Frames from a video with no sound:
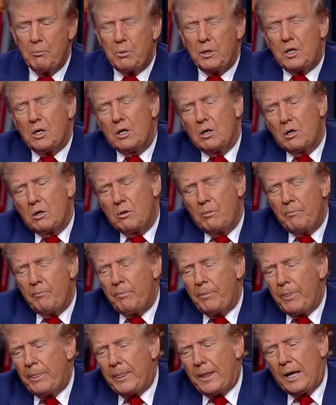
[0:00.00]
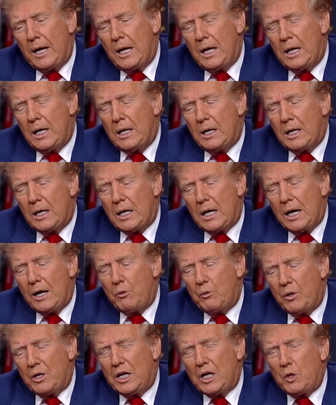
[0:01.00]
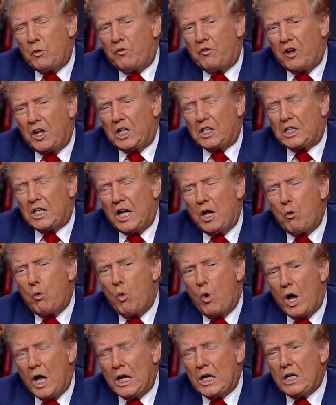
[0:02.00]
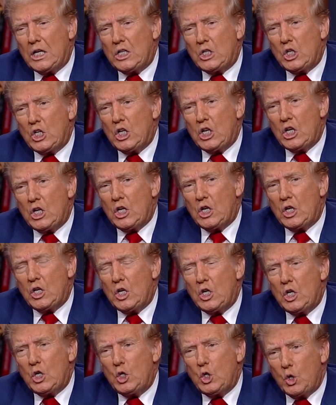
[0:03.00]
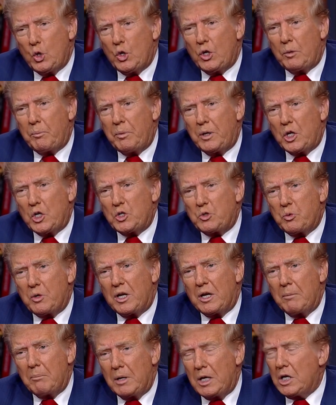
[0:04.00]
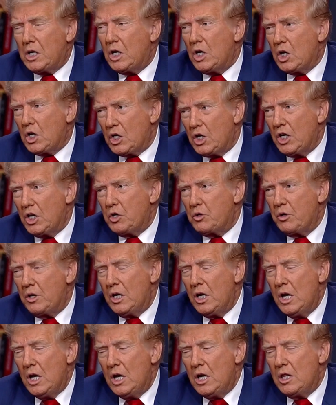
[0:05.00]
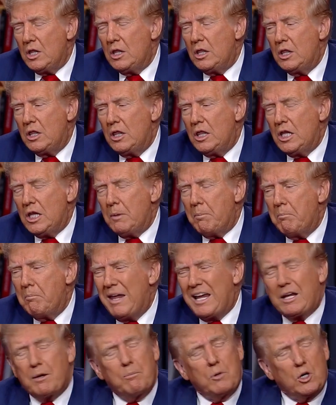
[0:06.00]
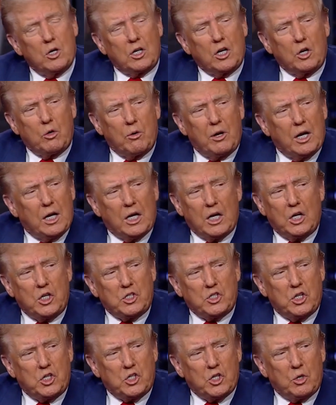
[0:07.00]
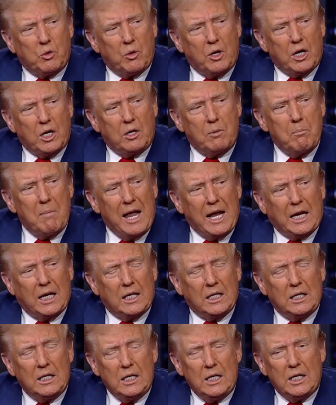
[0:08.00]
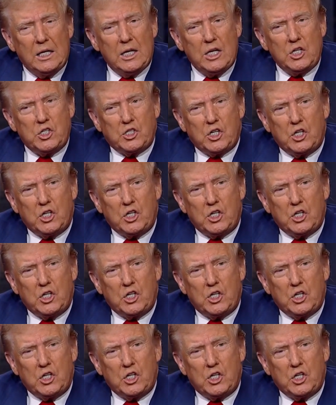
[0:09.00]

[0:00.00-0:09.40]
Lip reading: But, you know, I really felt I wanted to do it because we can make our country. The Make America Great Again is such a great MAGA, is